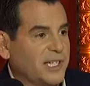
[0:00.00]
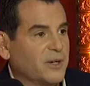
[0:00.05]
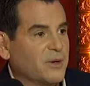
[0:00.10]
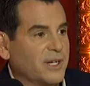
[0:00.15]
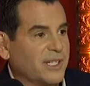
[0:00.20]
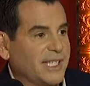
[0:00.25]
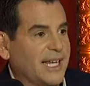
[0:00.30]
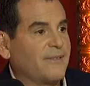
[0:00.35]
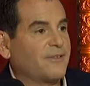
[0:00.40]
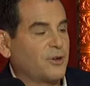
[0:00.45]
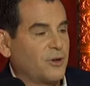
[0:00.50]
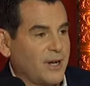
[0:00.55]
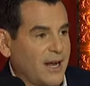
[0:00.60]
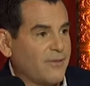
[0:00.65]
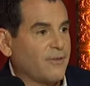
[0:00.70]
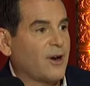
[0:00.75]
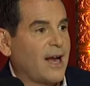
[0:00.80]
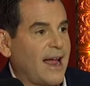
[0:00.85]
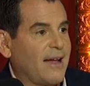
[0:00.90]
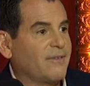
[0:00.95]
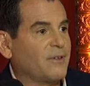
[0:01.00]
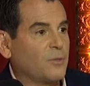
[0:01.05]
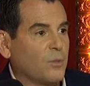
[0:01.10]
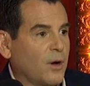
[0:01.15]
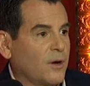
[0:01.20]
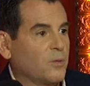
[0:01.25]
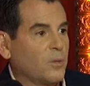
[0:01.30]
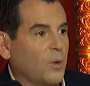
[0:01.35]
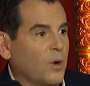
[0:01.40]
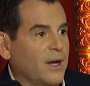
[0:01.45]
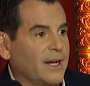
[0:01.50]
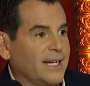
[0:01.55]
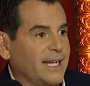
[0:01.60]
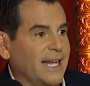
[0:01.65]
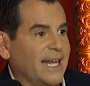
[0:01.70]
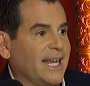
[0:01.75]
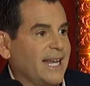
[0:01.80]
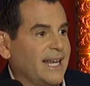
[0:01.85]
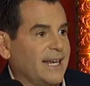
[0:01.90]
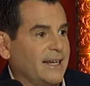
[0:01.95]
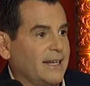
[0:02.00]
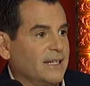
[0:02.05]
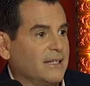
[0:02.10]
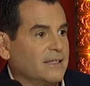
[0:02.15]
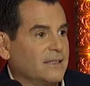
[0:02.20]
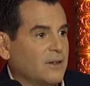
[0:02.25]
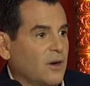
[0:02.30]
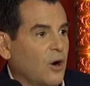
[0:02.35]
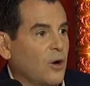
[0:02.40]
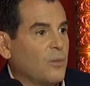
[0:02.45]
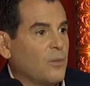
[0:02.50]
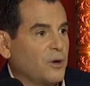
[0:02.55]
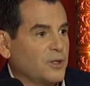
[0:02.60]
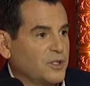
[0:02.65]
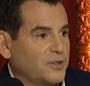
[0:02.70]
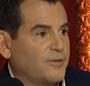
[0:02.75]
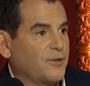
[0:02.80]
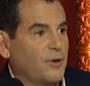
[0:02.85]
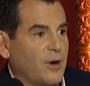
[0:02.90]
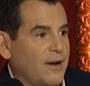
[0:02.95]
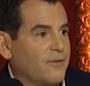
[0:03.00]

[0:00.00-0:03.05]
Series after never having won one in almost